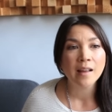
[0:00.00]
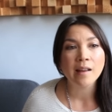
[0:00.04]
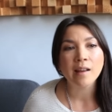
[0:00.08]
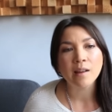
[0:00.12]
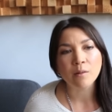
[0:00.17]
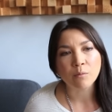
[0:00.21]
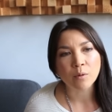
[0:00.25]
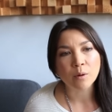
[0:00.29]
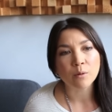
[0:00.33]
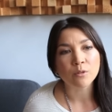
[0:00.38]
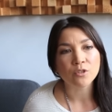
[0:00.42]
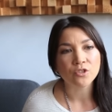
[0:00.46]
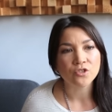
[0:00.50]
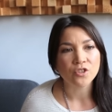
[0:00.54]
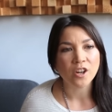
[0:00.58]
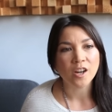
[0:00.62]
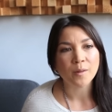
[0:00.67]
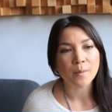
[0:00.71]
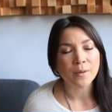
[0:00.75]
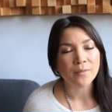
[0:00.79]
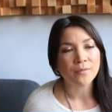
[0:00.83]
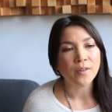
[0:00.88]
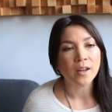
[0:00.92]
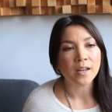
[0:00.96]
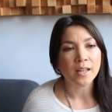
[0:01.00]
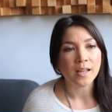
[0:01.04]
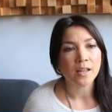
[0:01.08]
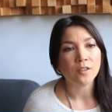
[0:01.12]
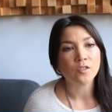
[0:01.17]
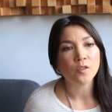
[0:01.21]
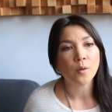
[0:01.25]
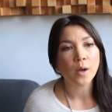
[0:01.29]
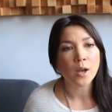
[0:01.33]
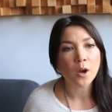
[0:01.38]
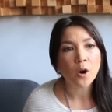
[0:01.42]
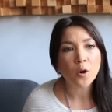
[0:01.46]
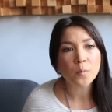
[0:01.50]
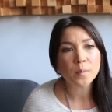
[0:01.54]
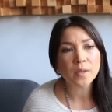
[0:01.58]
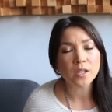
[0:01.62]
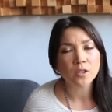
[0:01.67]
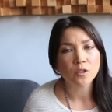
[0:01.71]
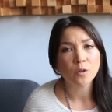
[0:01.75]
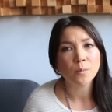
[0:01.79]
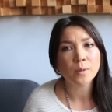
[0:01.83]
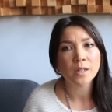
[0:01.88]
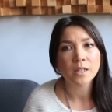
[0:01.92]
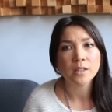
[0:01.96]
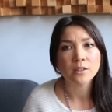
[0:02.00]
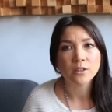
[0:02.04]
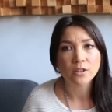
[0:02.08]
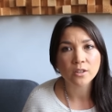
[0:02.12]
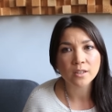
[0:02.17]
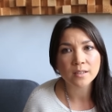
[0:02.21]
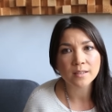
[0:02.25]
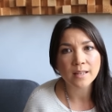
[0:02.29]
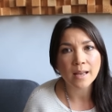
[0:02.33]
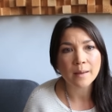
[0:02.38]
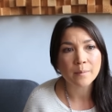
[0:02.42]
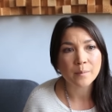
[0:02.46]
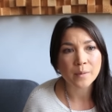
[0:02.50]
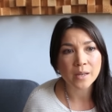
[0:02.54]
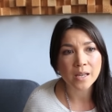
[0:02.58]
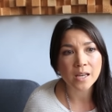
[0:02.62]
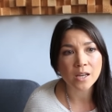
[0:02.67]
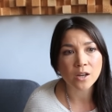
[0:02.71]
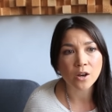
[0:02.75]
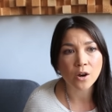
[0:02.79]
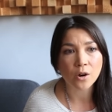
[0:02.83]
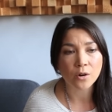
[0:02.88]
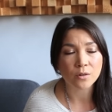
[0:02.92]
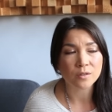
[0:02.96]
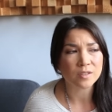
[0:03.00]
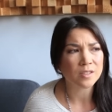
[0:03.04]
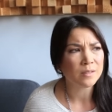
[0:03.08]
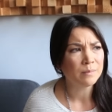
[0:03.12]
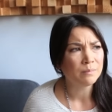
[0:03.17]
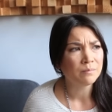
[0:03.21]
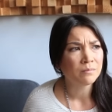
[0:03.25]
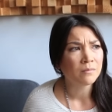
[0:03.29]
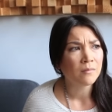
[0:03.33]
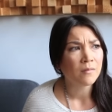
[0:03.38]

and we were just trying to be funny. And so I hope that nobody looks at me and goes,